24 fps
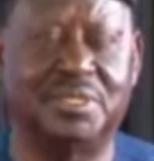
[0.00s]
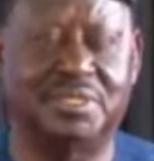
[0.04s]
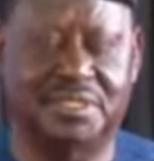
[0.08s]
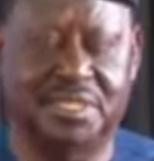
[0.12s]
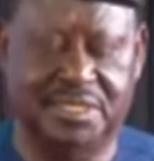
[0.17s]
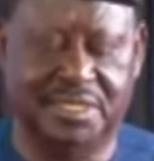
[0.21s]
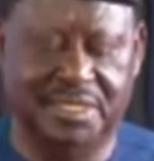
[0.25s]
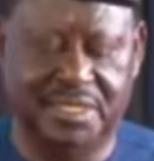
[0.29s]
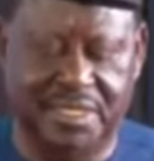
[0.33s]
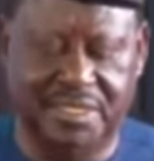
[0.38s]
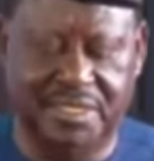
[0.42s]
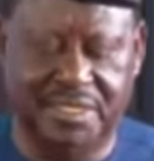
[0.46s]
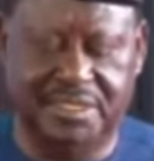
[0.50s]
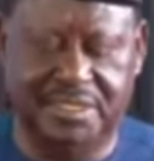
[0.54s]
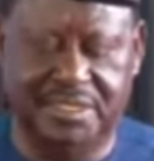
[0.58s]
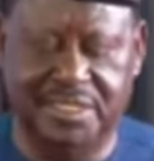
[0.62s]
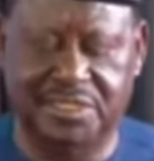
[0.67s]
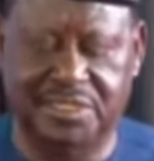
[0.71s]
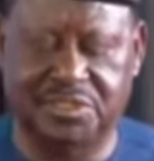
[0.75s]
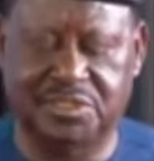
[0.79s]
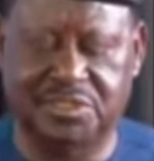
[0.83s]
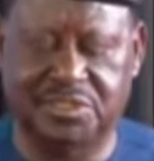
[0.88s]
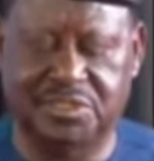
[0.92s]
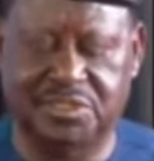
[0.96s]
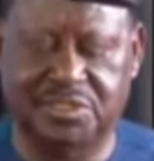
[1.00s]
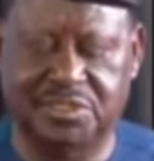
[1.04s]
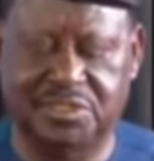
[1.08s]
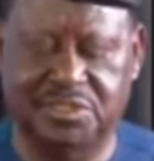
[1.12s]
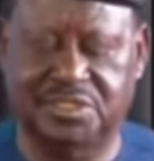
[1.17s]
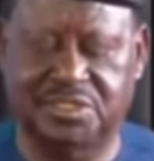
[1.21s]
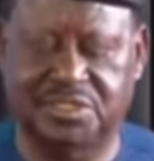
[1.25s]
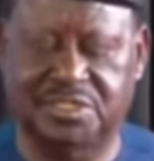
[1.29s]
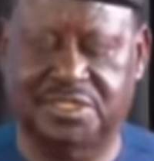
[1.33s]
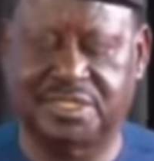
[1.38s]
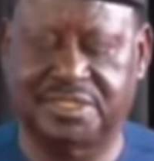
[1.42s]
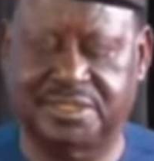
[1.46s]
will
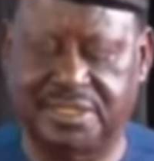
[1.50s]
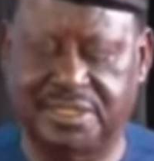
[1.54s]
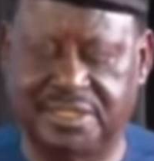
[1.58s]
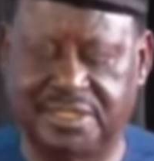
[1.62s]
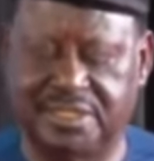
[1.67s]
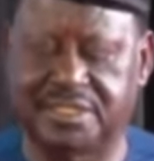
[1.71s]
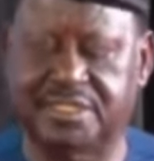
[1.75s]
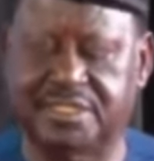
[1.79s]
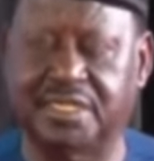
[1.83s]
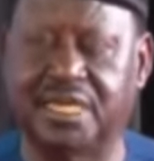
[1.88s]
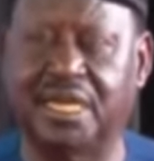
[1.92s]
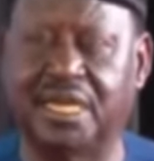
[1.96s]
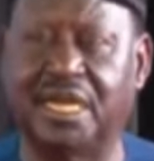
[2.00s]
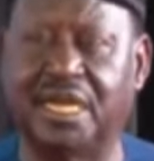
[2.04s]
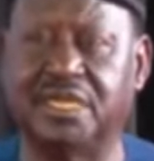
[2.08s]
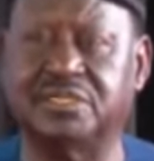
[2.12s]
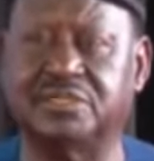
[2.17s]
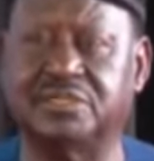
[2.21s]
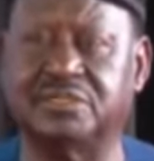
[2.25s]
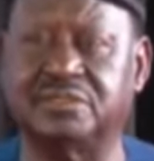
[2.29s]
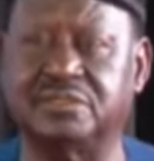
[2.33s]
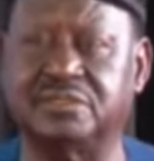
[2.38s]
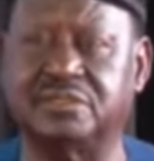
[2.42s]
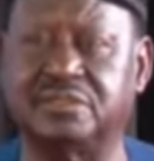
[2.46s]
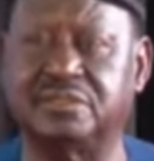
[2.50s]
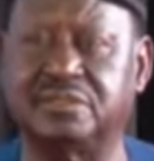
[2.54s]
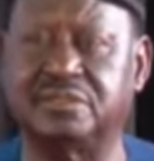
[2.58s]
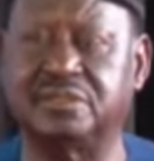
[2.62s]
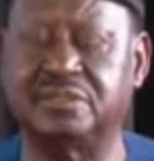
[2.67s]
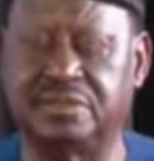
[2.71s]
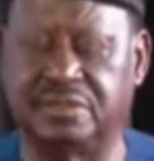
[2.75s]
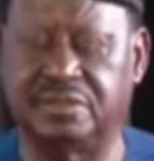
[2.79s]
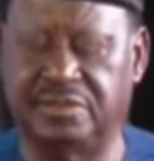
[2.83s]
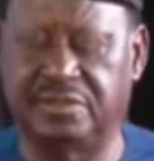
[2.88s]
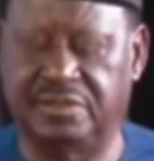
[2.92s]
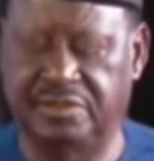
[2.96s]
translate into strategic
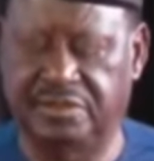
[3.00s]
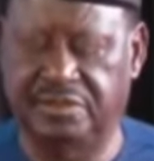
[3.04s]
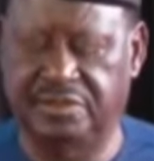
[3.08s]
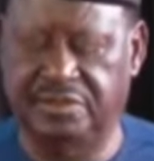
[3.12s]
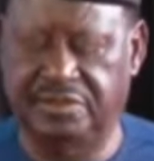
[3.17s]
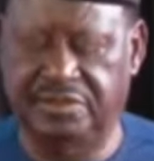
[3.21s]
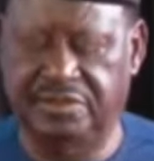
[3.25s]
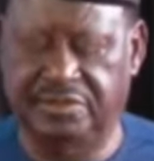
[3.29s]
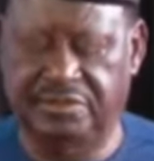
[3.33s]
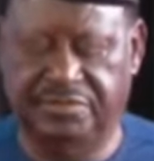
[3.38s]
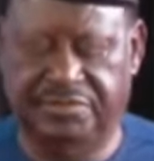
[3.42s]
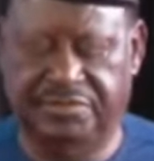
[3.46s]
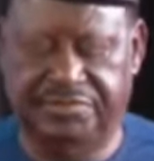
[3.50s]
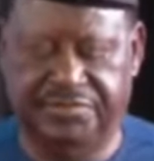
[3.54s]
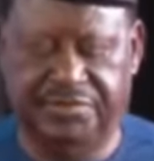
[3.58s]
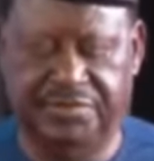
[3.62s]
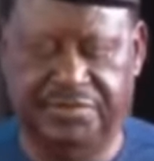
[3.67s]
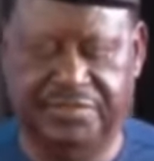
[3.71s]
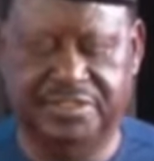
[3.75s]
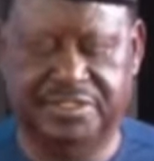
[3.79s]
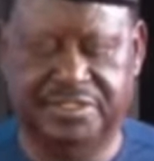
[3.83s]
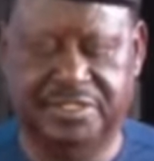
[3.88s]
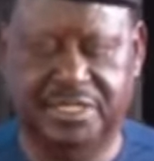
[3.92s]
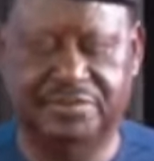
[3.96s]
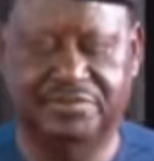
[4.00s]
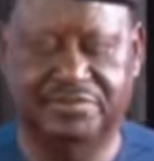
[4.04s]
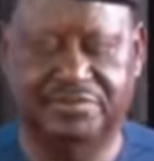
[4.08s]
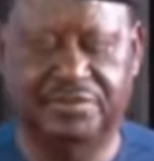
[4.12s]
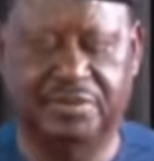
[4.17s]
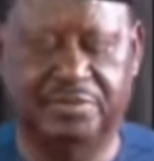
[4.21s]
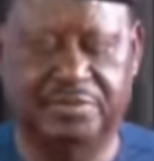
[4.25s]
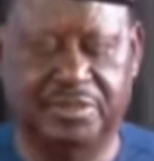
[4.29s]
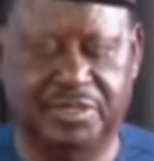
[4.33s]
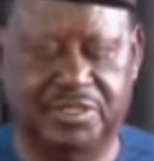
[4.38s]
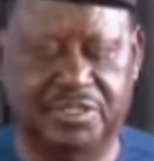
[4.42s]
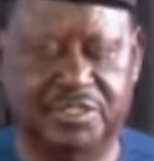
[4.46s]
action for
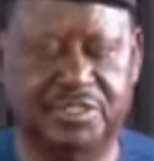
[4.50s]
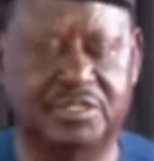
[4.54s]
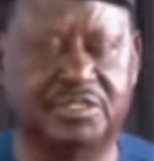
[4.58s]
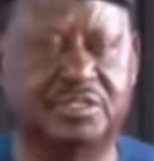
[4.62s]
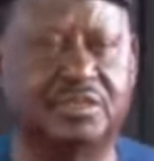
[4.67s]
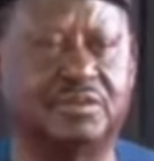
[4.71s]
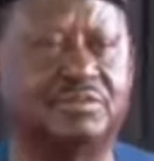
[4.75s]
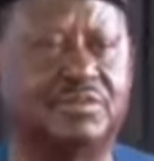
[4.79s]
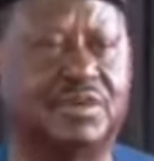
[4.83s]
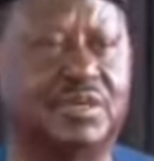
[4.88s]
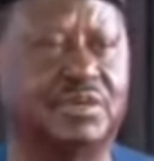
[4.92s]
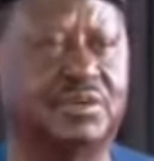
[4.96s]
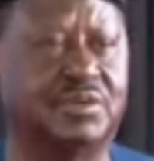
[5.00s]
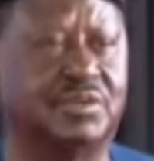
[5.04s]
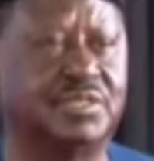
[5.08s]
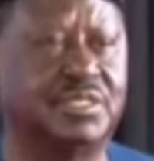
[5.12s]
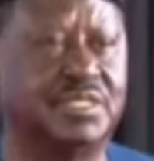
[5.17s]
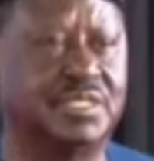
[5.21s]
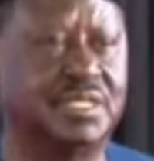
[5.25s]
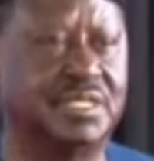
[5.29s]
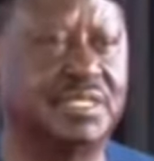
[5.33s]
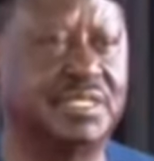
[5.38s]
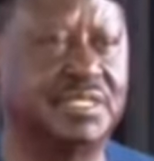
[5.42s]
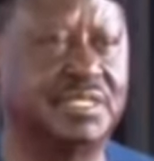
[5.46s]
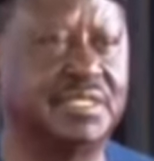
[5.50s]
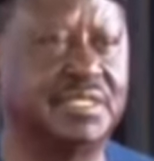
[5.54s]
the transformation of our continent.